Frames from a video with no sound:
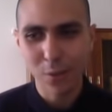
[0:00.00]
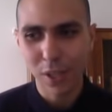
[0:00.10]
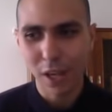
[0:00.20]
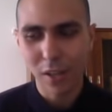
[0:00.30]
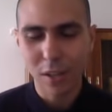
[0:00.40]
we
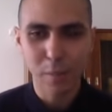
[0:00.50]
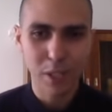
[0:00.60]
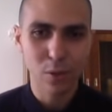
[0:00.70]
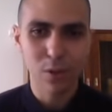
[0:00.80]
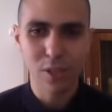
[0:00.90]
are a
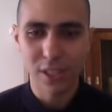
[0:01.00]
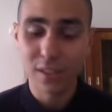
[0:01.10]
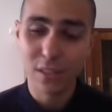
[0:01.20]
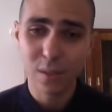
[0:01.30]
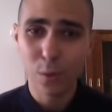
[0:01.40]
minority and
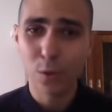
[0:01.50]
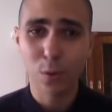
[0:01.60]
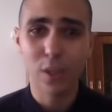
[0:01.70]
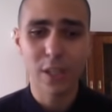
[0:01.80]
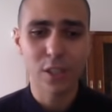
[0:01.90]
a small
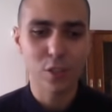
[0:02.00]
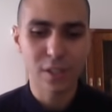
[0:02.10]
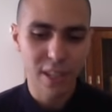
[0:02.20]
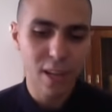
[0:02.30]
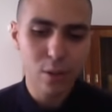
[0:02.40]
one actually.
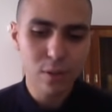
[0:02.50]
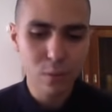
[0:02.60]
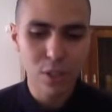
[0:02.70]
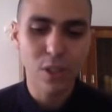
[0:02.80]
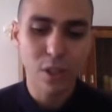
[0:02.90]
Loud,
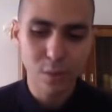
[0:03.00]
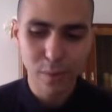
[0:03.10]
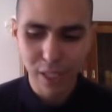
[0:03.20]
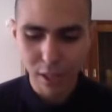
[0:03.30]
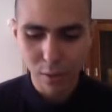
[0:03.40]
we try to
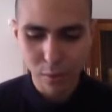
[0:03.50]
be loud.